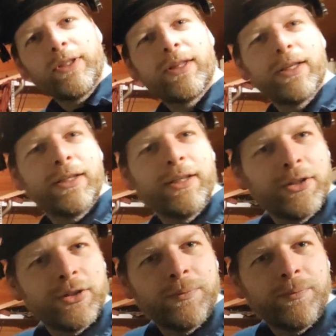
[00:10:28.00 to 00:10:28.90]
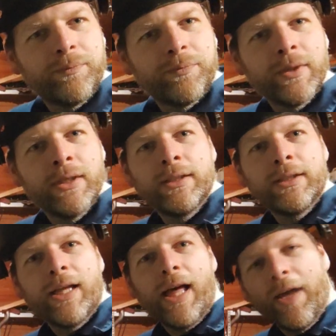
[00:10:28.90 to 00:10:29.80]
thing here,
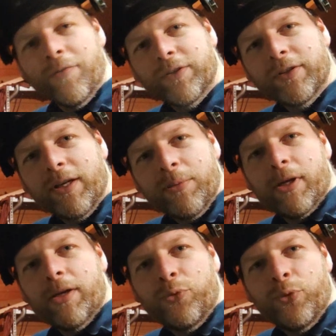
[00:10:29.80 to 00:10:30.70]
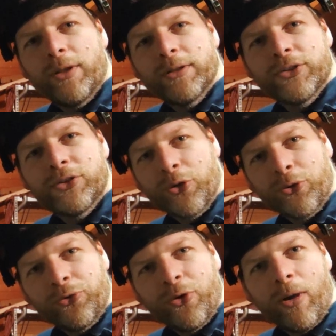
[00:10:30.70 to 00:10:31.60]
every time I have welded so
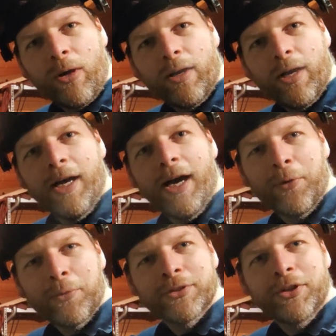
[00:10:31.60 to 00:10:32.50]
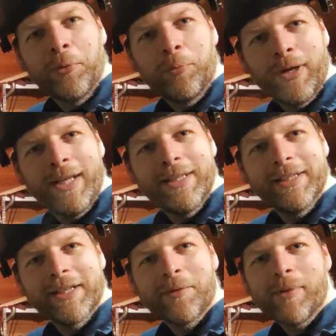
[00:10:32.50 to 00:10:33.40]
far, I was
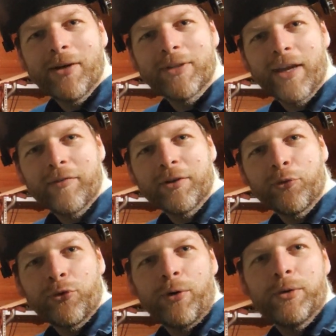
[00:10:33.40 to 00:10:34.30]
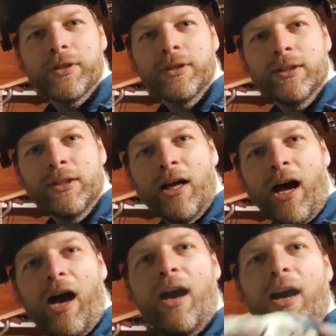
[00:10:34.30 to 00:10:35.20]
complaining about having a very
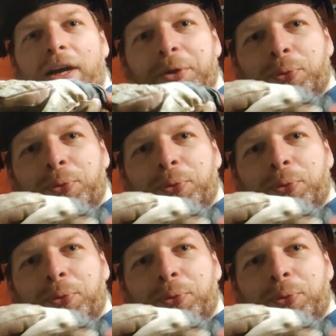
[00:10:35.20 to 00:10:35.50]
high